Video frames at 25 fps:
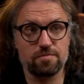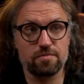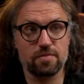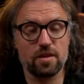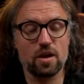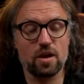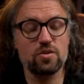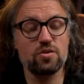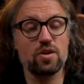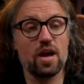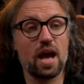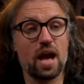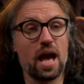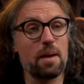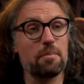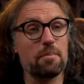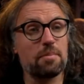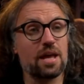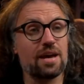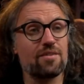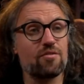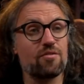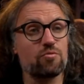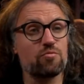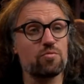and you happen
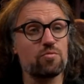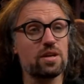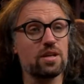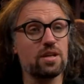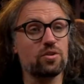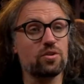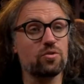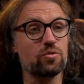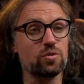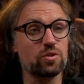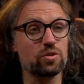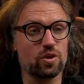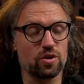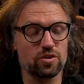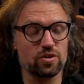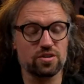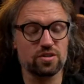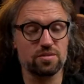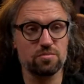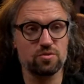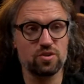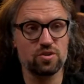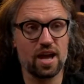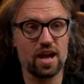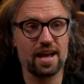to have a really cool
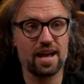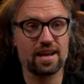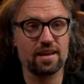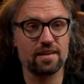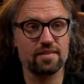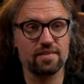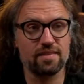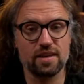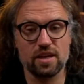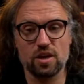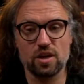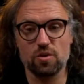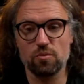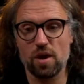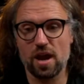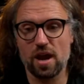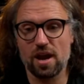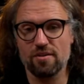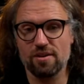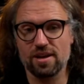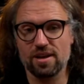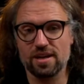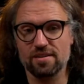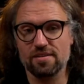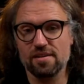custom jacket that you're
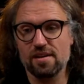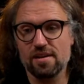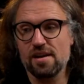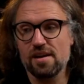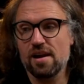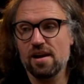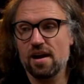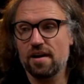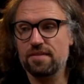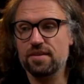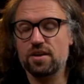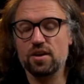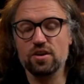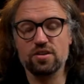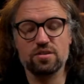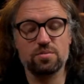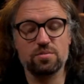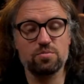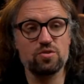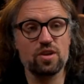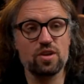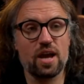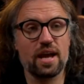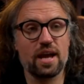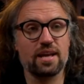wearing, and the
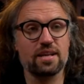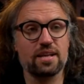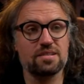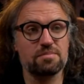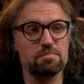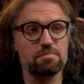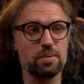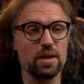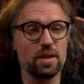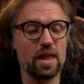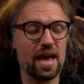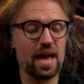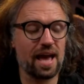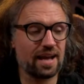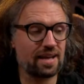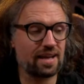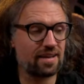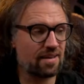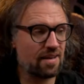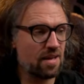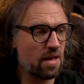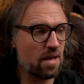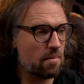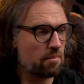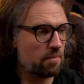custom jacket is
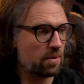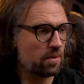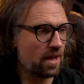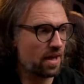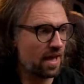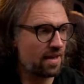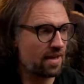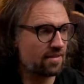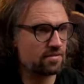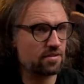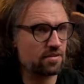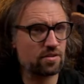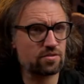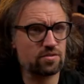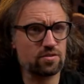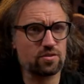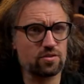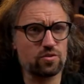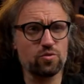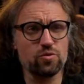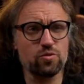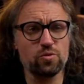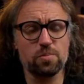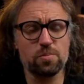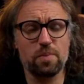black, but it has lots of
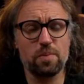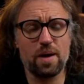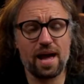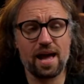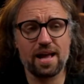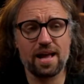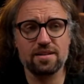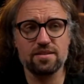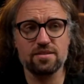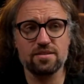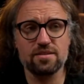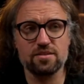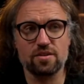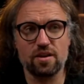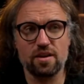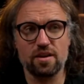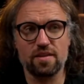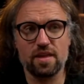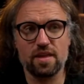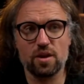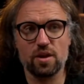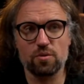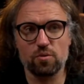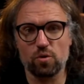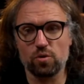cool patterns on it
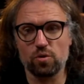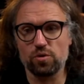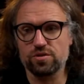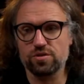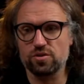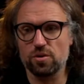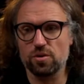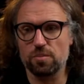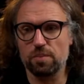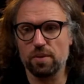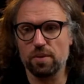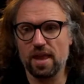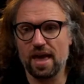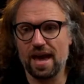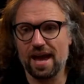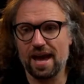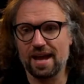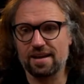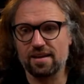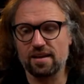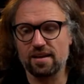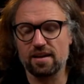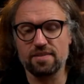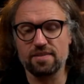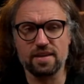that are also
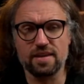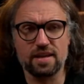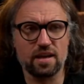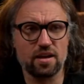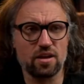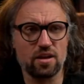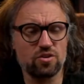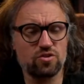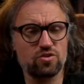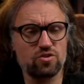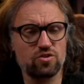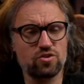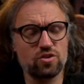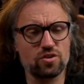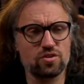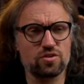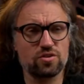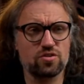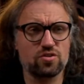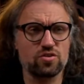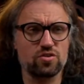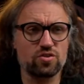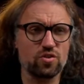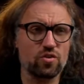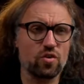black, and they kind of just
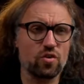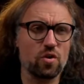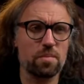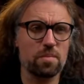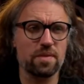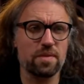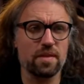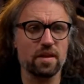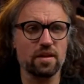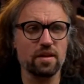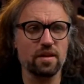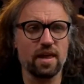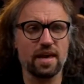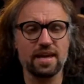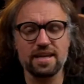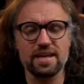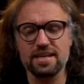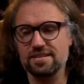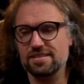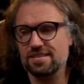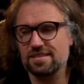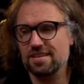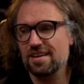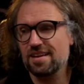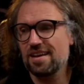show up in the
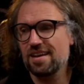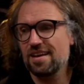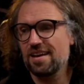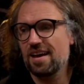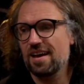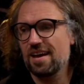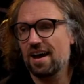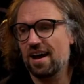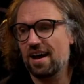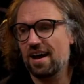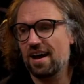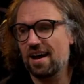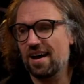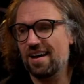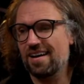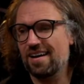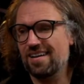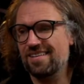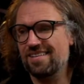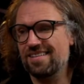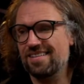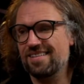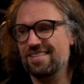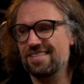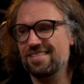light,
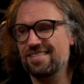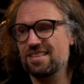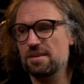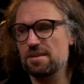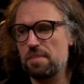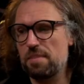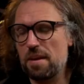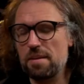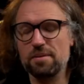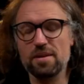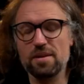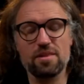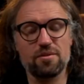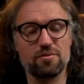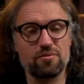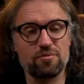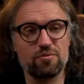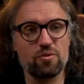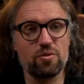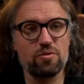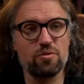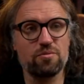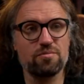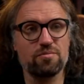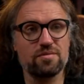the people in the
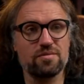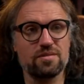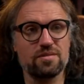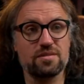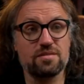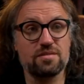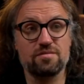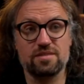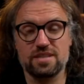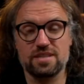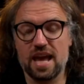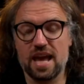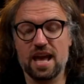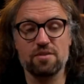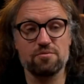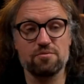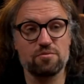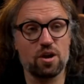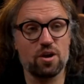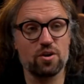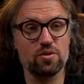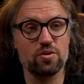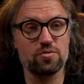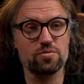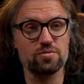front 10
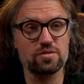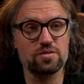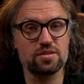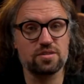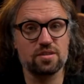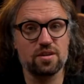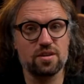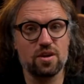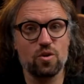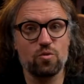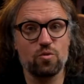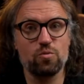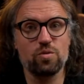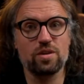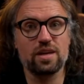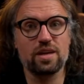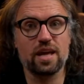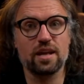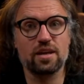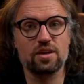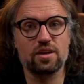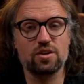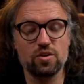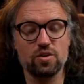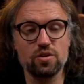rows will
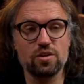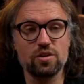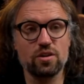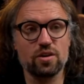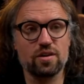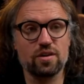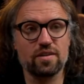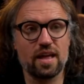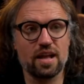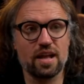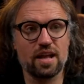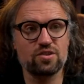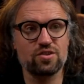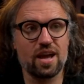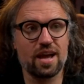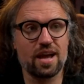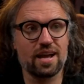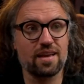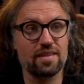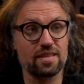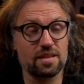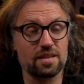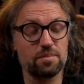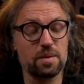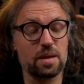get a good look at that
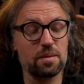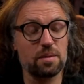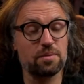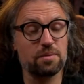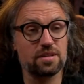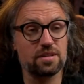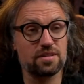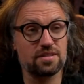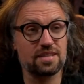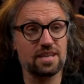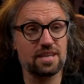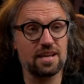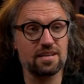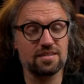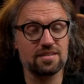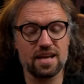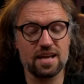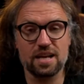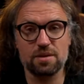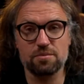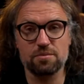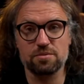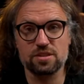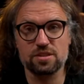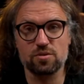jacket. They'll be able to see
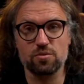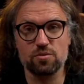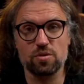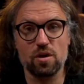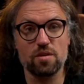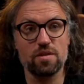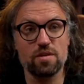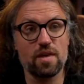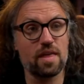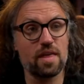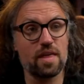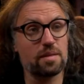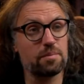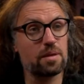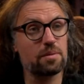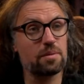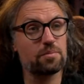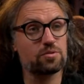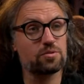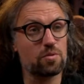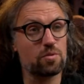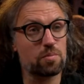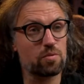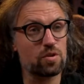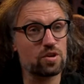exactly what's going on there. They'll be
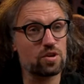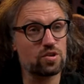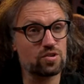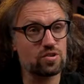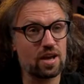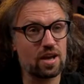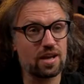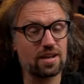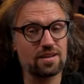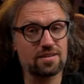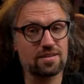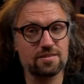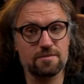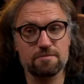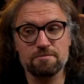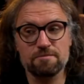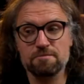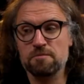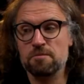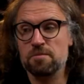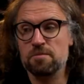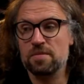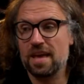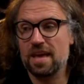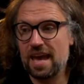able to appreciate it.
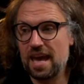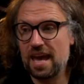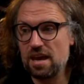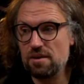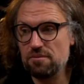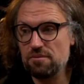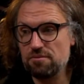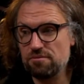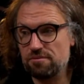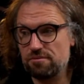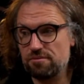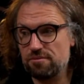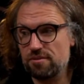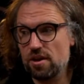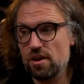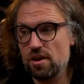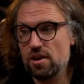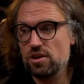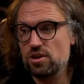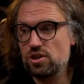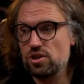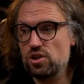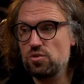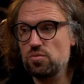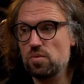If
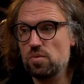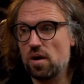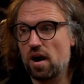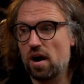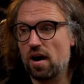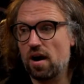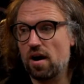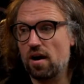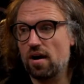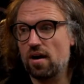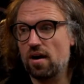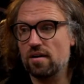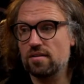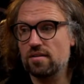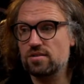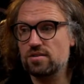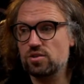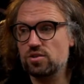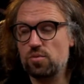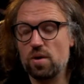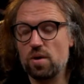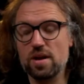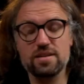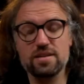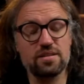you are
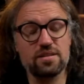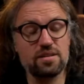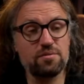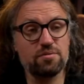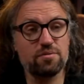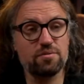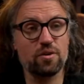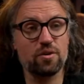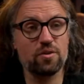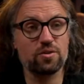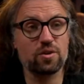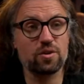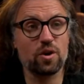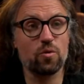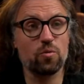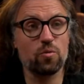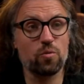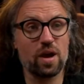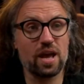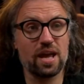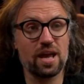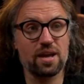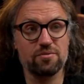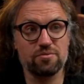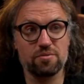20 foot
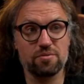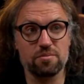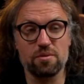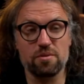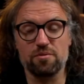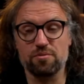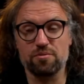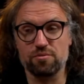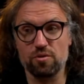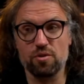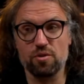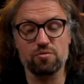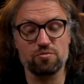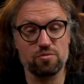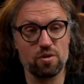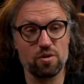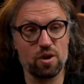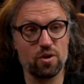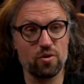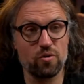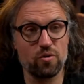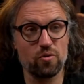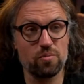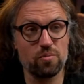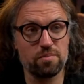away from the front
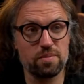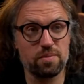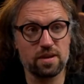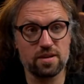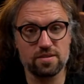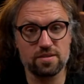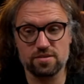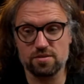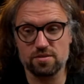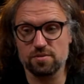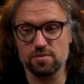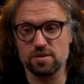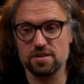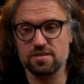row because you're at a